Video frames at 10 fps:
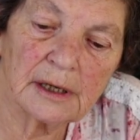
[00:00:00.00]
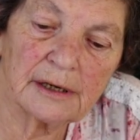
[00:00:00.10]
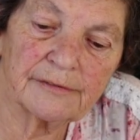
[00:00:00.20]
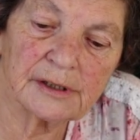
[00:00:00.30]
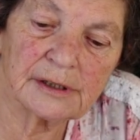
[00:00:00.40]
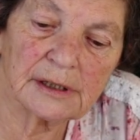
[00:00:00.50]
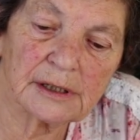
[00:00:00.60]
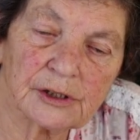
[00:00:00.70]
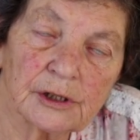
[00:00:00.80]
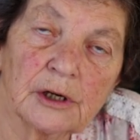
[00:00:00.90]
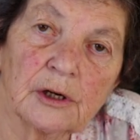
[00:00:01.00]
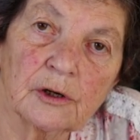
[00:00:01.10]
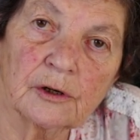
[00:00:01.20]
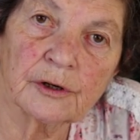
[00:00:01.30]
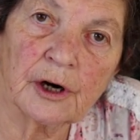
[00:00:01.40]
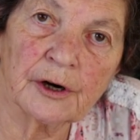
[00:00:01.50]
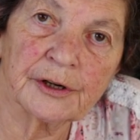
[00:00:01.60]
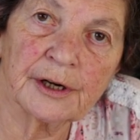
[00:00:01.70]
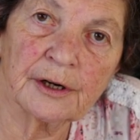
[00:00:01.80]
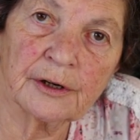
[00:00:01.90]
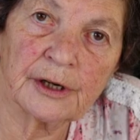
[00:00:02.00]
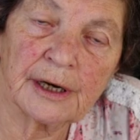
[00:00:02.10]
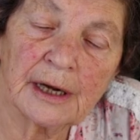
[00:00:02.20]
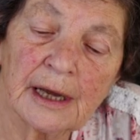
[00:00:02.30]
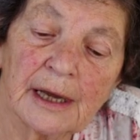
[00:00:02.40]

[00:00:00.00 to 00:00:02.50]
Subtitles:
even 6 or odd 9.